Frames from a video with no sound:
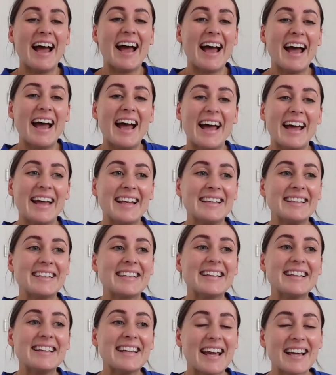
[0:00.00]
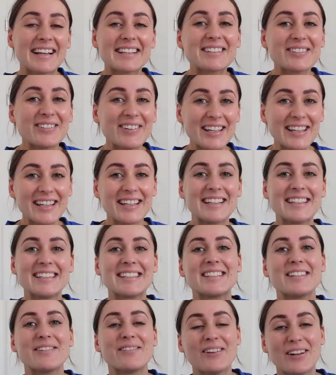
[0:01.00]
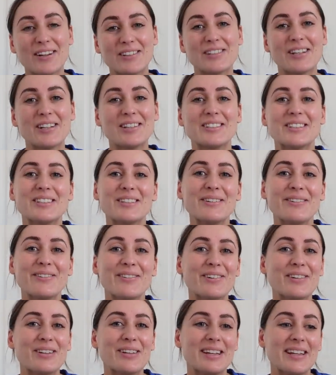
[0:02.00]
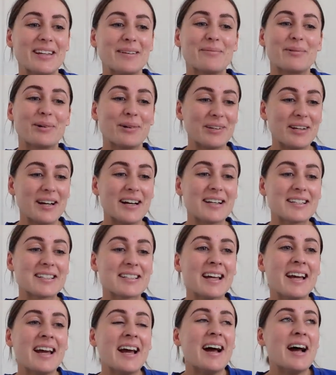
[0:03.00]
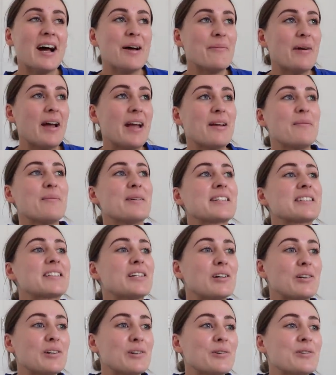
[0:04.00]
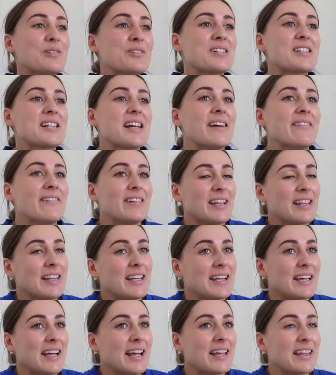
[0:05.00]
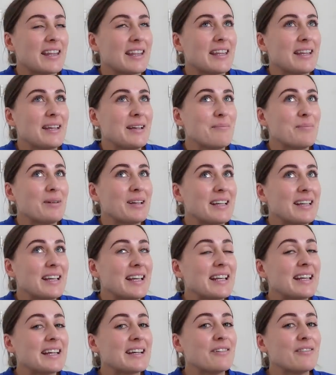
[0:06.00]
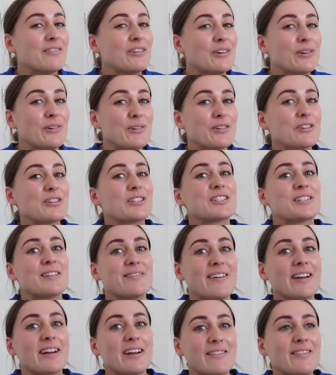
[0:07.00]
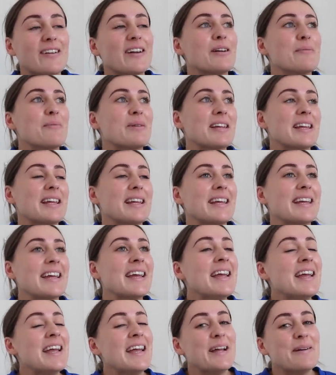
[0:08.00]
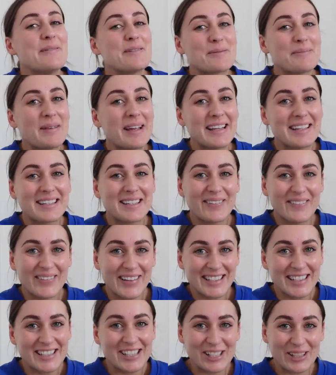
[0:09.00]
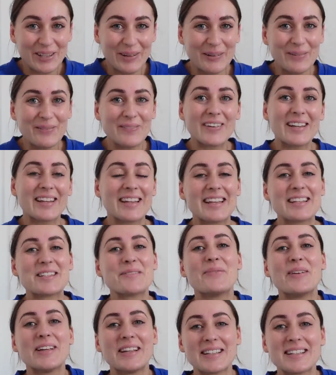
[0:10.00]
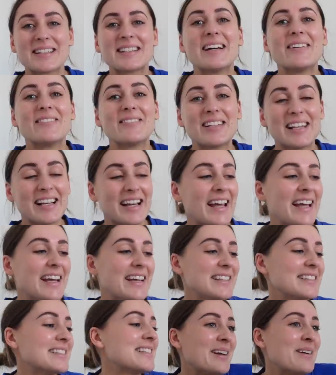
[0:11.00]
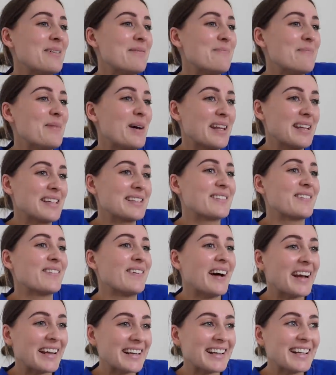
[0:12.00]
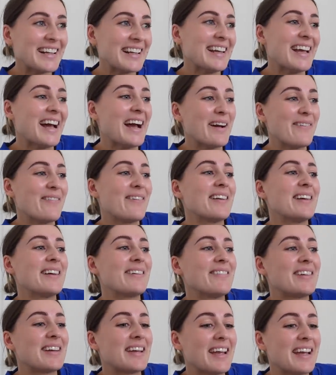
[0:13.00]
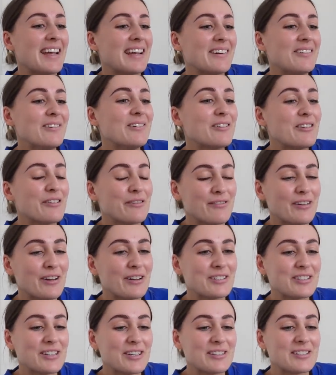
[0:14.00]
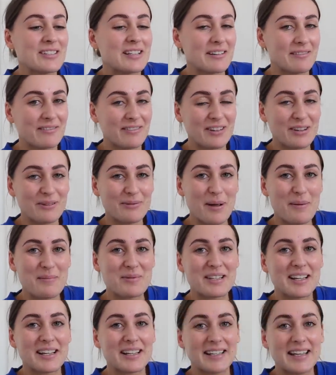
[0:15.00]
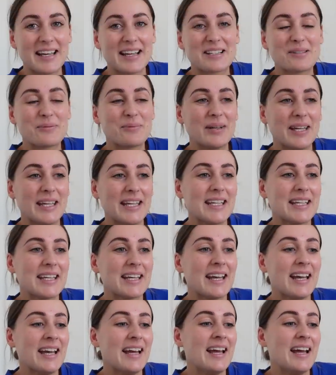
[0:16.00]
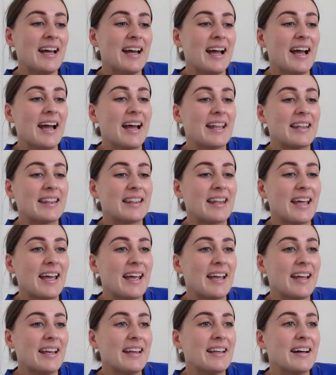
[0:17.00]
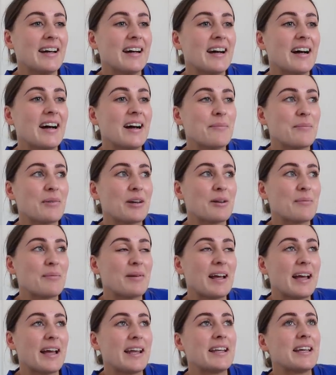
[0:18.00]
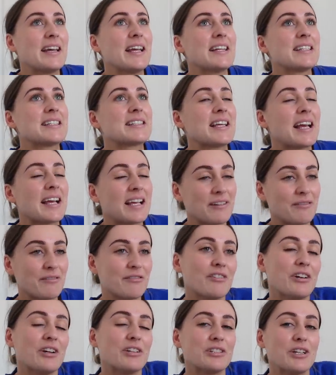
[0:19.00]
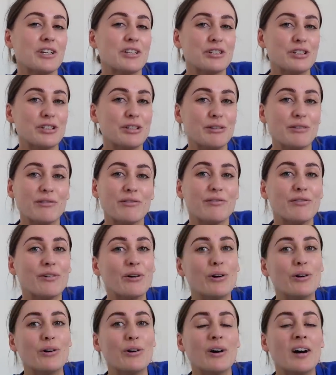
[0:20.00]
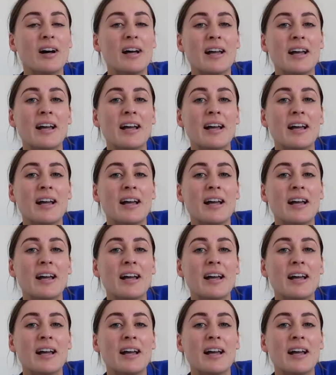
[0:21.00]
and next week is the photo shoot for the products. I'm aiming to launch everything at the beginning of August, the very, very beginning. It was meant to be June, but there's been some delays, but it's finally happening. We're getting all the photos done for the website next week, and then I'm gonna plan a second photo shoot for